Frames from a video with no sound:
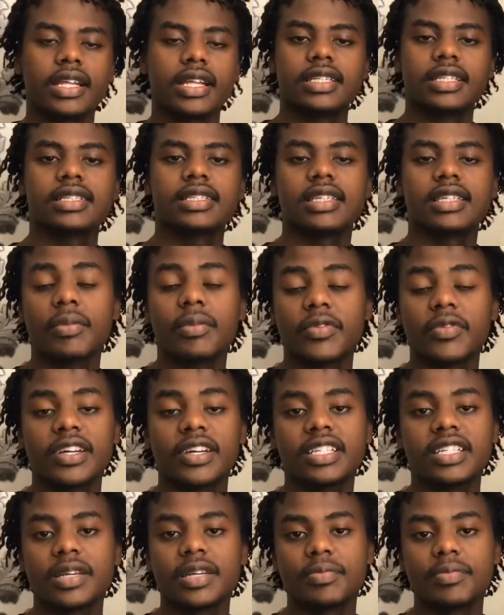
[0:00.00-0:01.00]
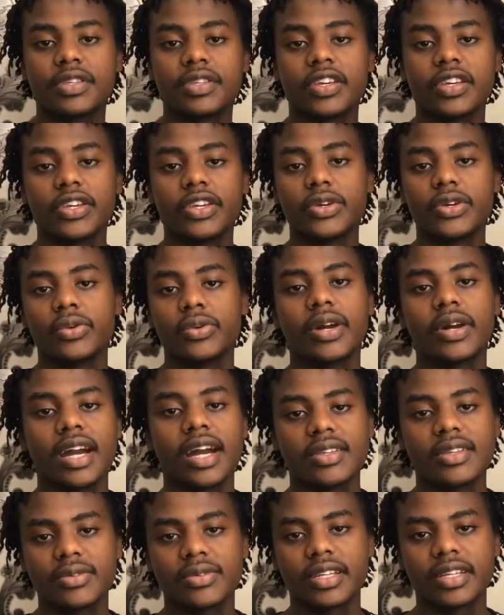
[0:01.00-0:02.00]
some of the tips you guys
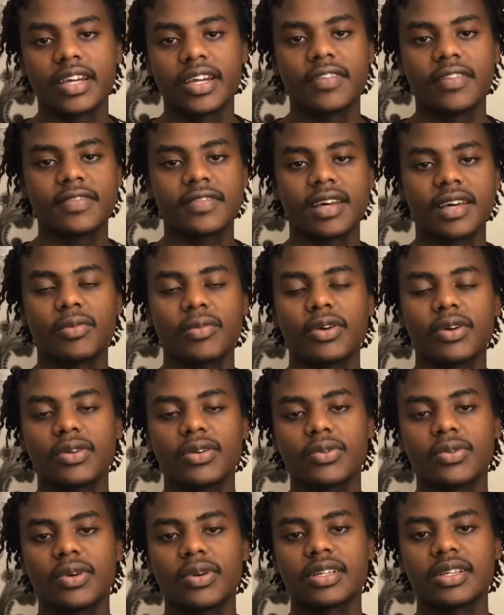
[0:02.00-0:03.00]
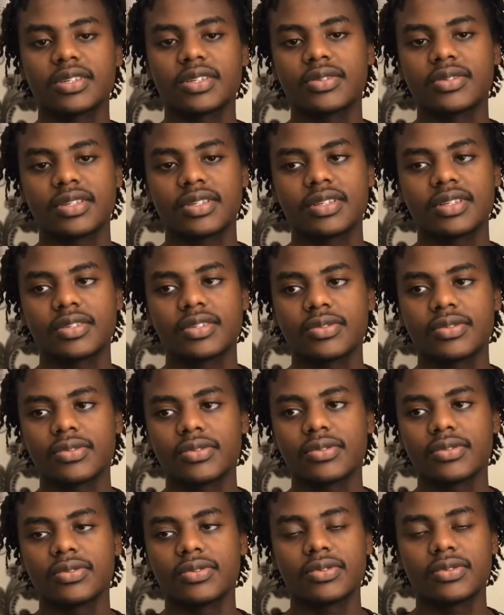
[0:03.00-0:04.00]
would give someone who wants
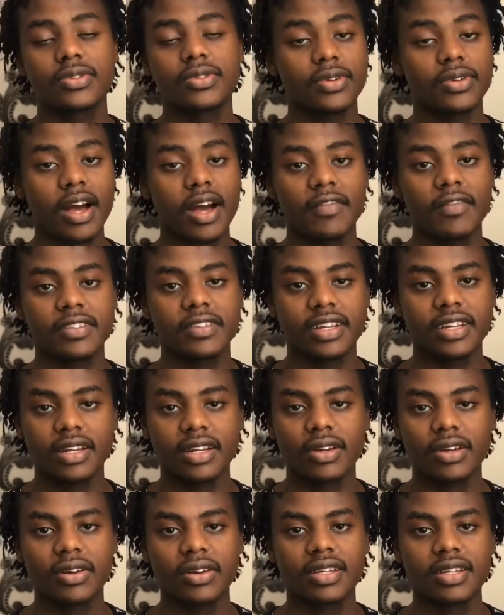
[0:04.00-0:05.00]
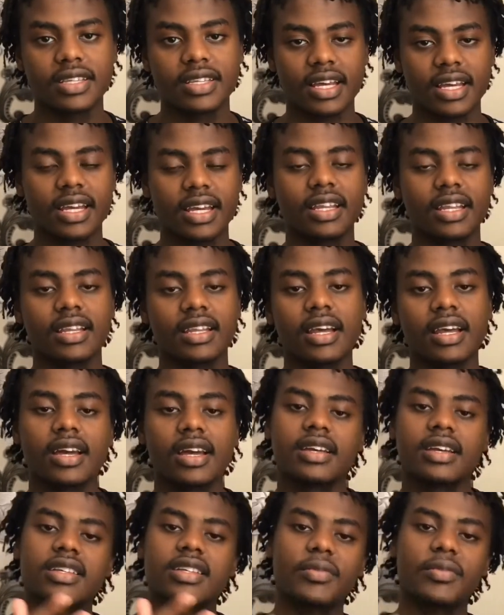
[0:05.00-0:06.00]
to have dreadlocks, and
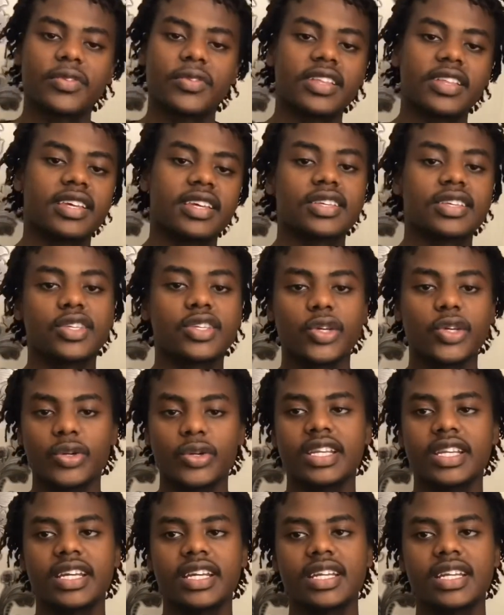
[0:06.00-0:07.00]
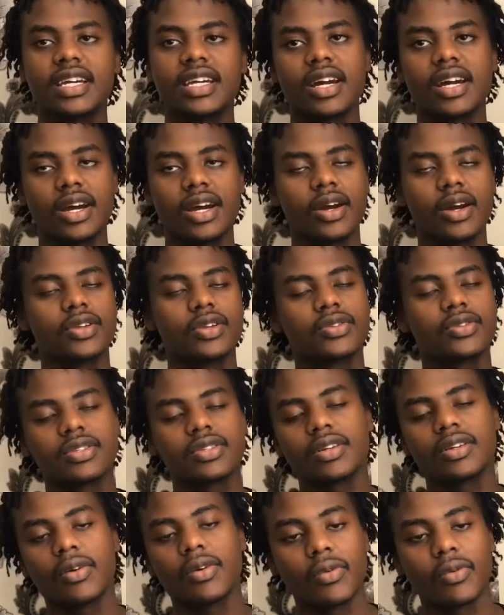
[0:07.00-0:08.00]
some of the things you did
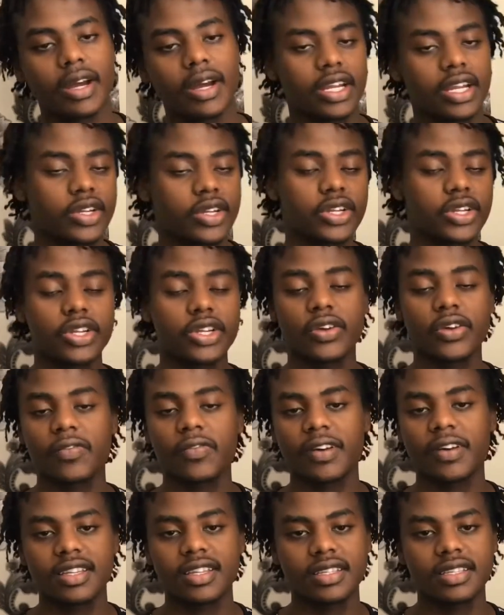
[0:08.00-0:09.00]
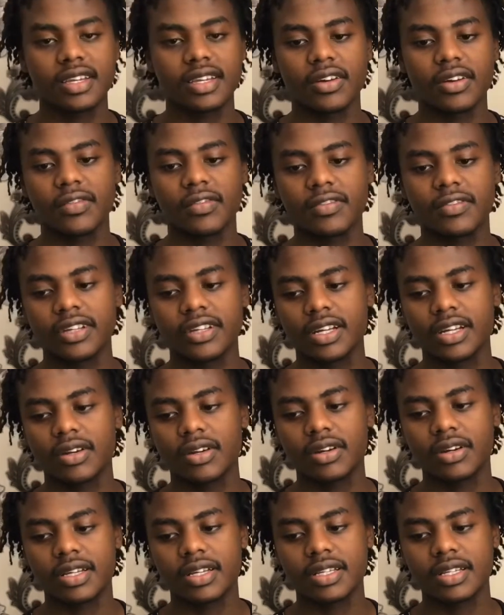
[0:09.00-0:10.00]
during your first year of
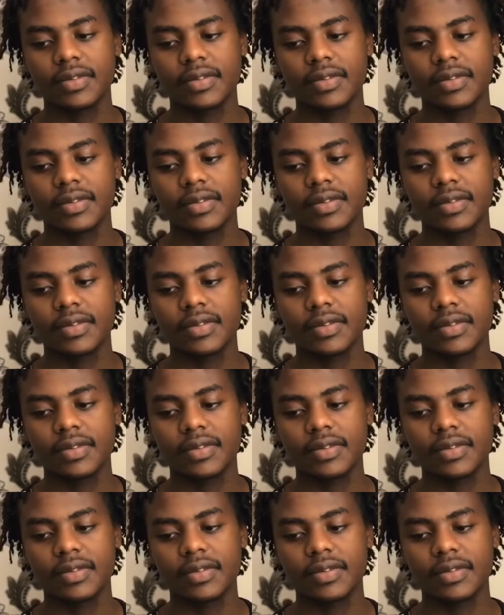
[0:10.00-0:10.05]
dreadlocks.